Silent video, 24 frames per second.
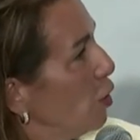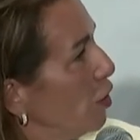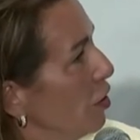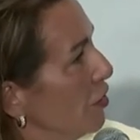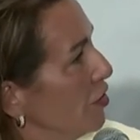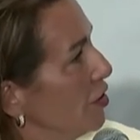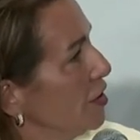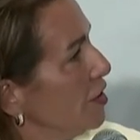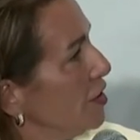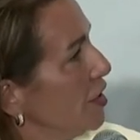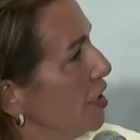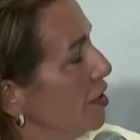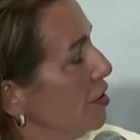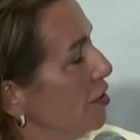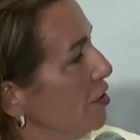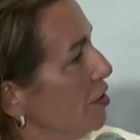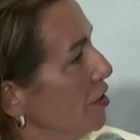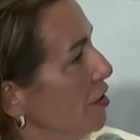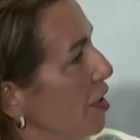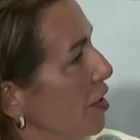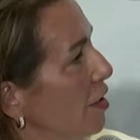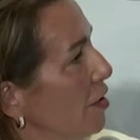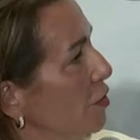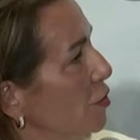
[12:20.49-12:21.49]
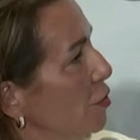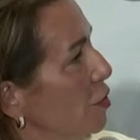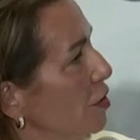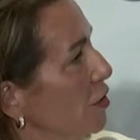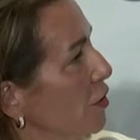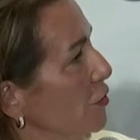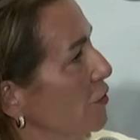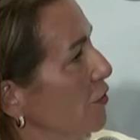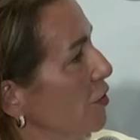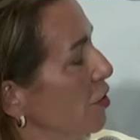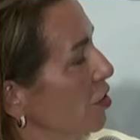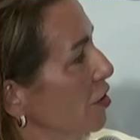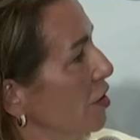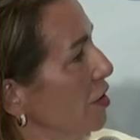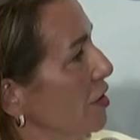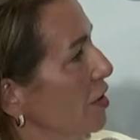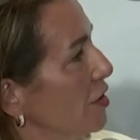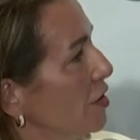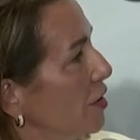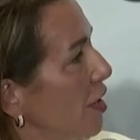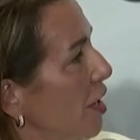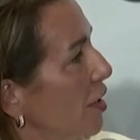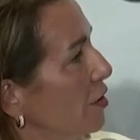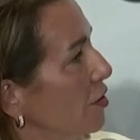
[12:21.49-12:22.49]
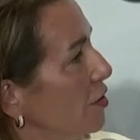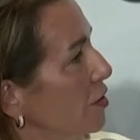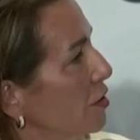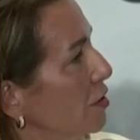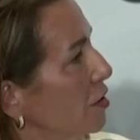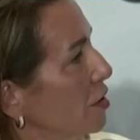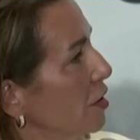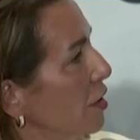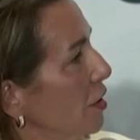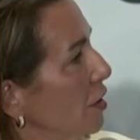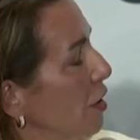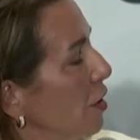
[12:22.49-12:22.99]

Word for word: on the stage today who is officially sanctioned